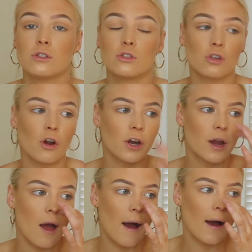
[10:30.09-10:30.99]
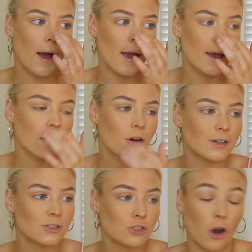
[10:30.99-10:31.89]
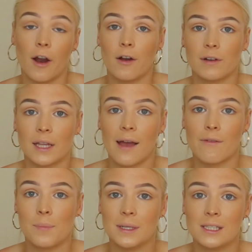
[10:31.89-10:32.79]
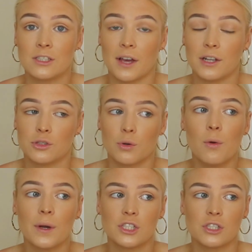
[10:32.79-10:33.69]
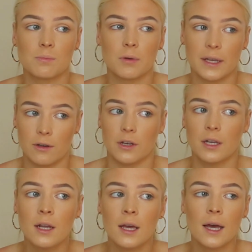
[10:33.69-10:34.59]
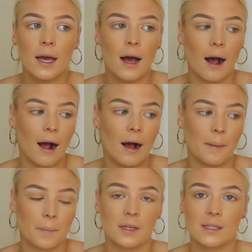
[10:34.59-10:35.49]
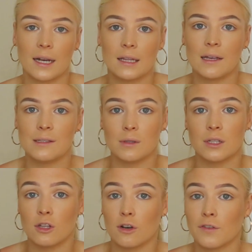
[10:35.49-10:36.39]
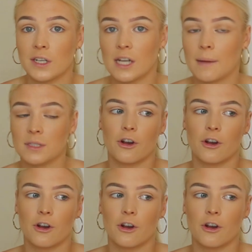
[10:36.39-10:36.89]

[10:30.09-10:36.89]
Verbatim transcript: So I don't really have a busy schedule which is pretty good because um, then it leaves me with a lot of free time.